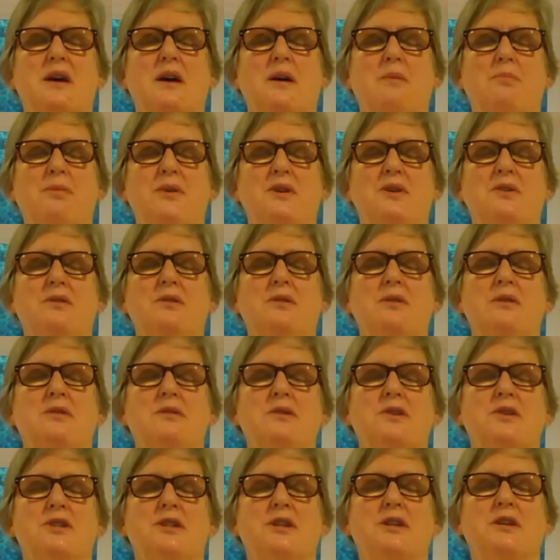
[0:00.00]
up into your
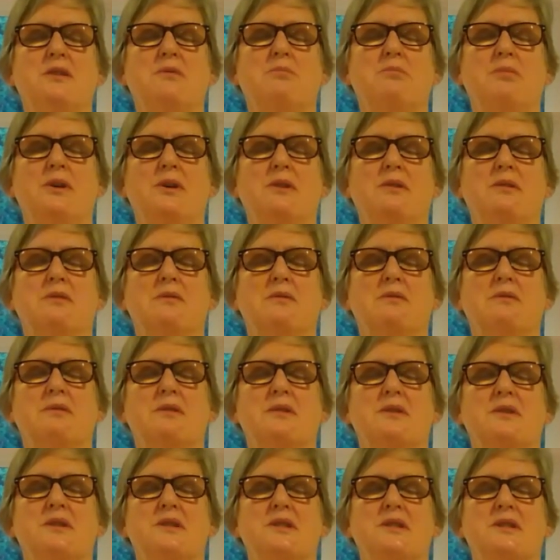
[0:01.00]

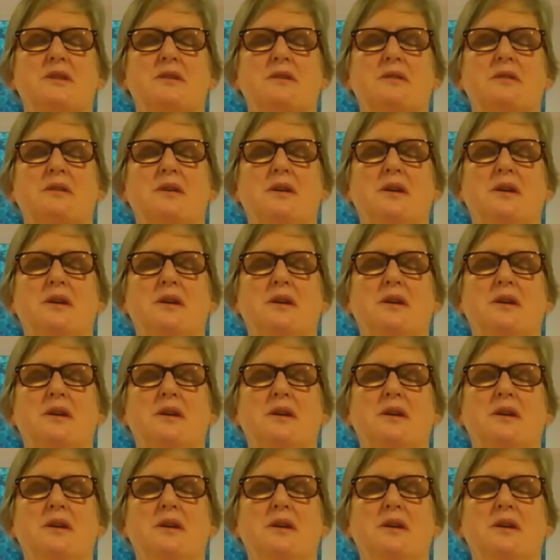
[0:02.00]
cheekbones.